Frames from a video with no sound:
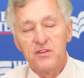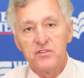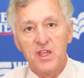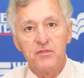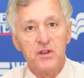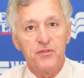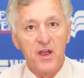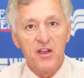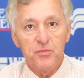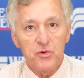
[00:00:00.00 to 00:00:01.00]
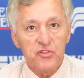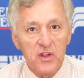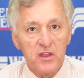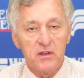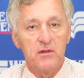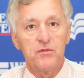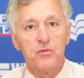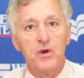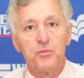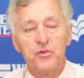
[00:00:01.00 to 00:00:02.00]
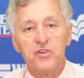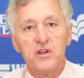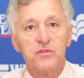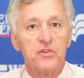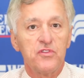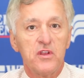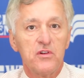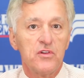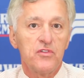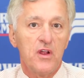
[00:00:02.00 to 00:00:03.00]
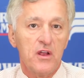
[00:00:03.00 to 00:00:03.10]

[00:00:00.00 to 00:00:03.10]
75% of the representatives and senators of